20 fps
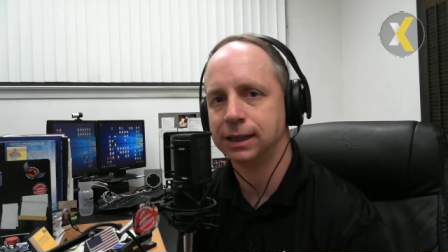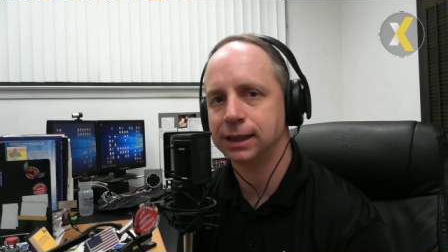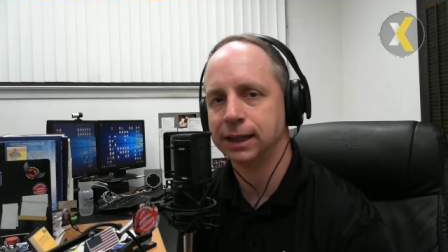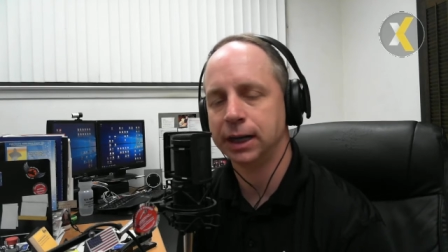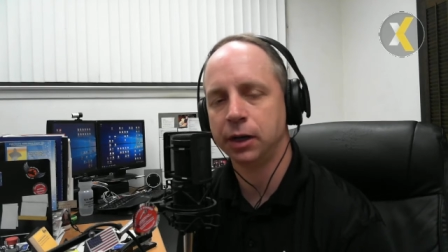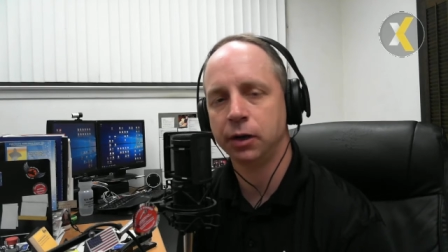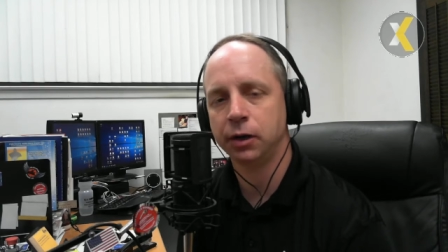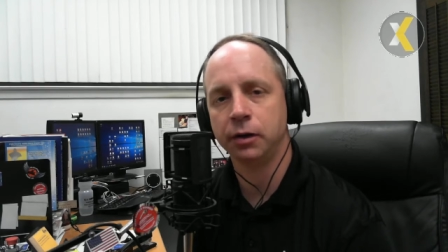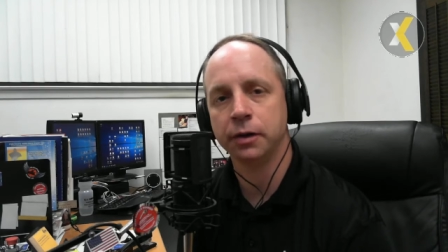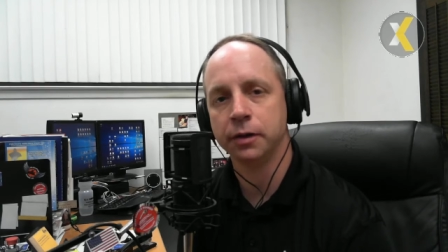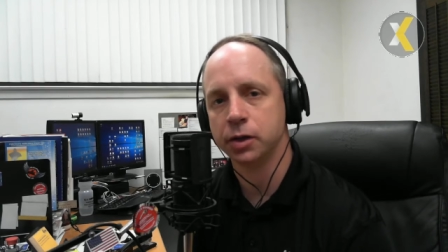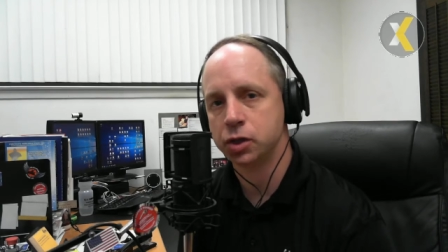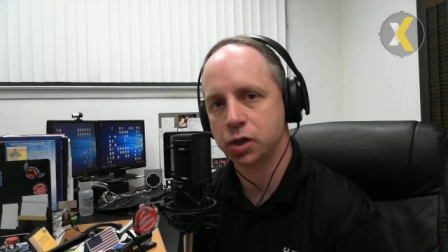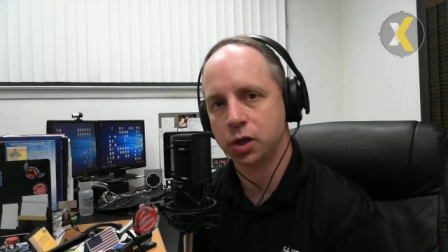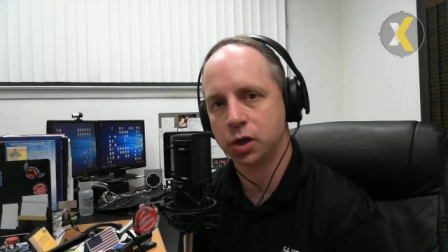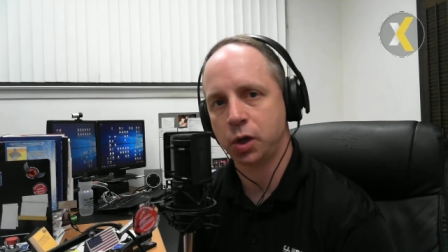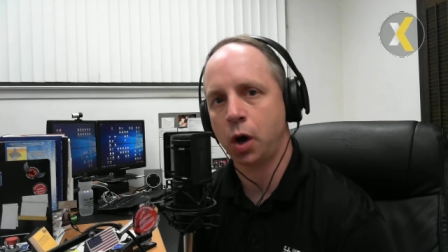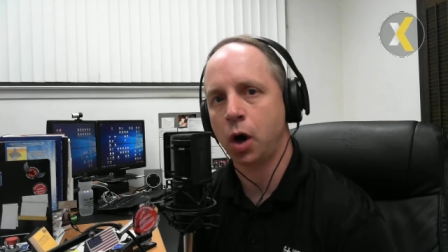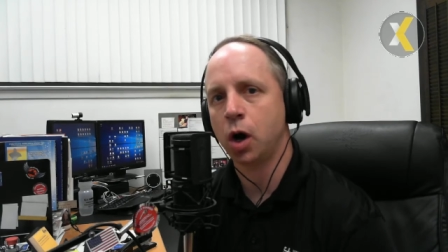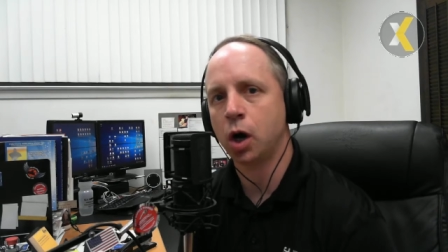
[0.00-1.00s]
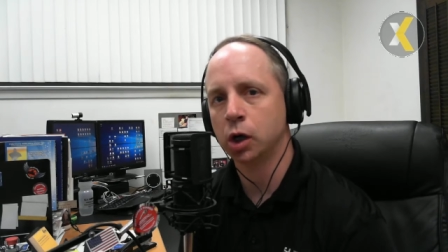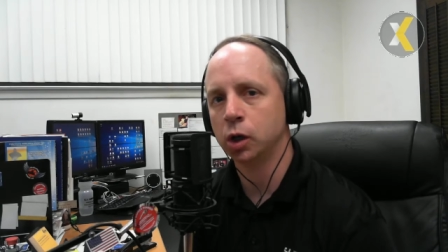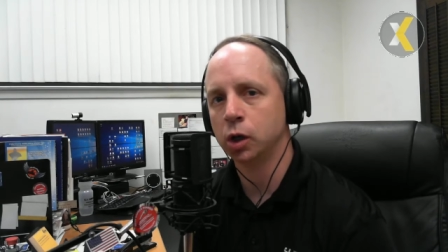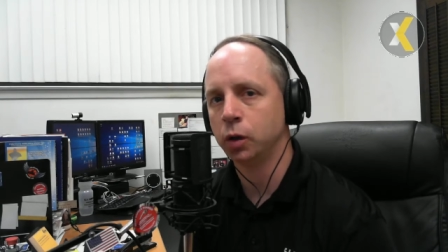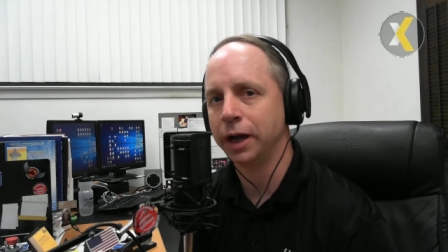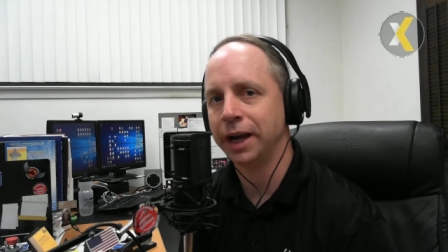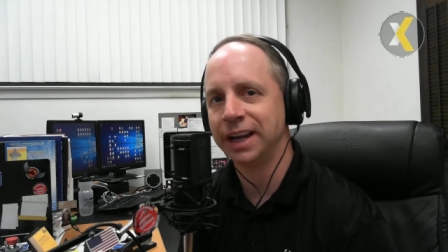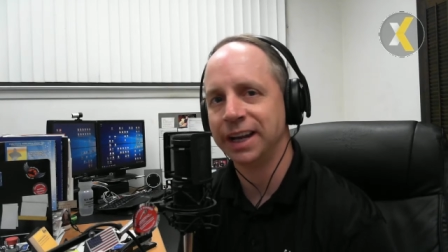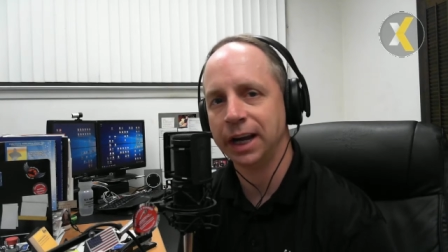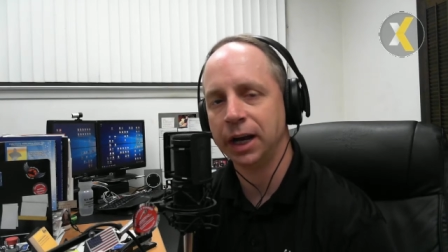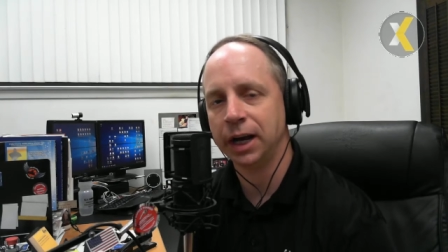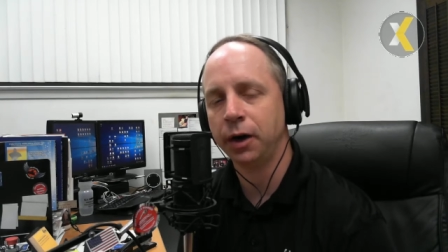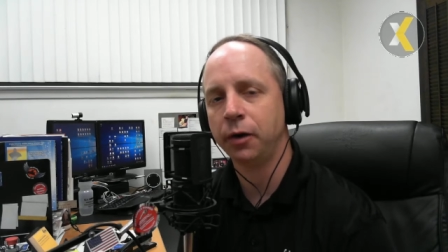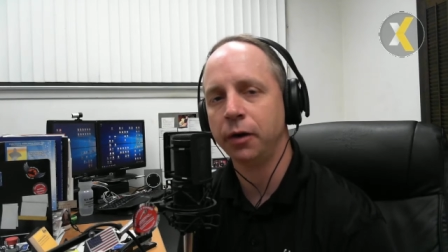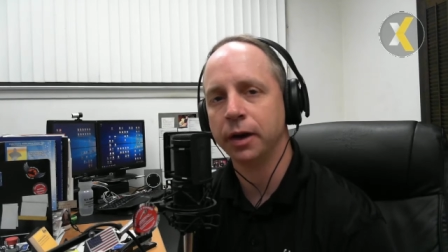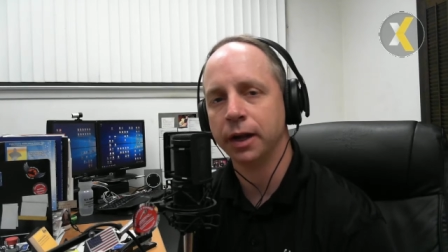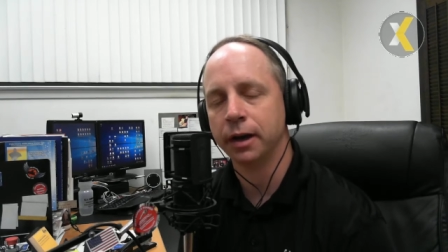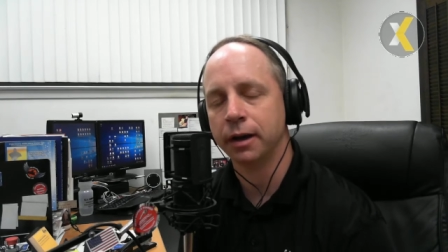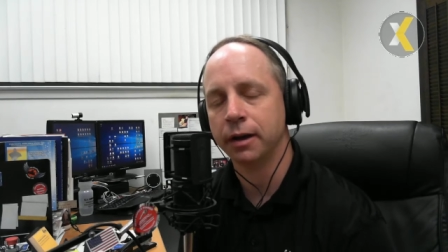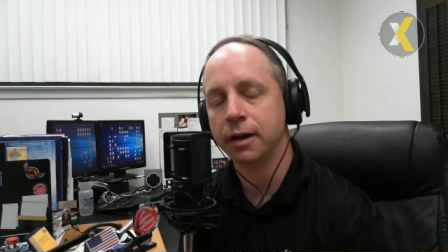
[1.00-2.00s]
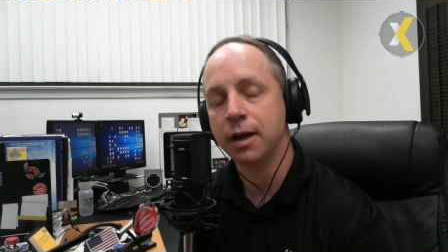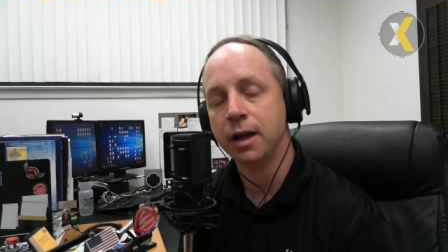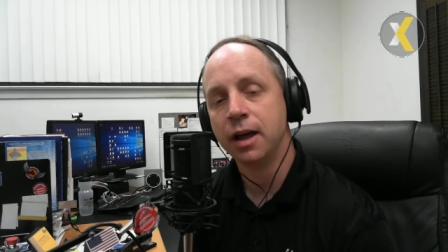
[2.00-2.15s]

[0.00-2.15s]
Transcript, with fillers: here in the Chicagoland area.